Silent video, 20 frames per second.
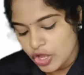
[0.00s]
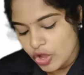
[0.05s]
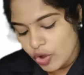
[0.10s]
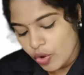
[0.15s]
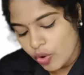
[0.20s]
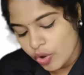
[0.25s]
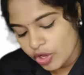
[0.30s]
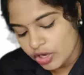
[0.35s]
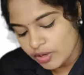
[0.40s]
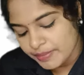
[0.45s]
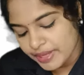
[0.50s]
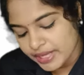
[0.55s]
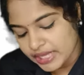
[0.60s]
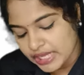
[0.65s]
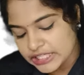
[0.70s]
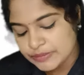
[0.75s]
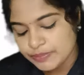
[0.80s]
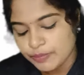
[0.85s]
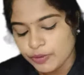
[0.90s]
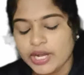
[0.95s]
or
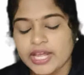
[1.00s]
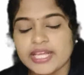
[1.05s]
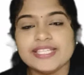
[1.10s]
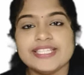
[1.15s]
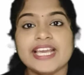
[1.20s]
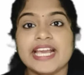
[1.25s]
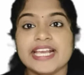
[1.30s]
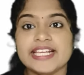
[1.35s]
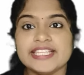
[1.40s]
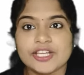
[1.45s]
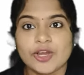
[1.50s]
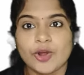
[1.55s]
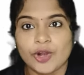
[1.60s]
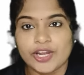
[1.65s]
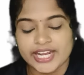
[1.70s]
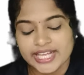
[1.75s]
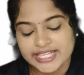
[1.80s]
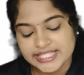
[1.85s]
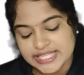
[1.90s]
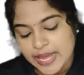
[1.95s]
megasporangia is
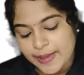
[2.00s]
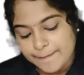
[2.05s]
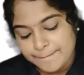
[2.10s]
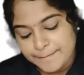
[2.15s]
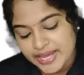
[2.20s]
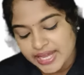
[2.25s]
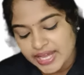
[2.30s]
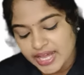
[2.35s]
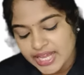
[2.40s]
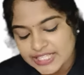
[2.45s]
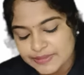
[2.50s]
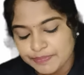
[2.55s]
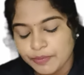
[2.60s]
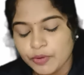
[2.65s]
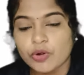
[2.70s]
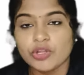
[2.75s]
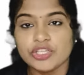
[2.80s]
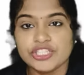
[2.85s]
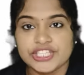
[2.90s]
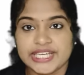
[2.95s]
called as
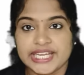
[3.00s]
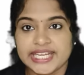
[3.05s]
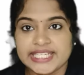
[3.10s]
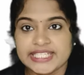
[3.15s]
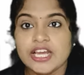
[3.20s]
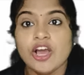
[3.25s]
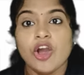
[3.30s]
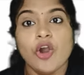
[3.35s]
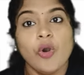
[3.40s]
megasporogenate,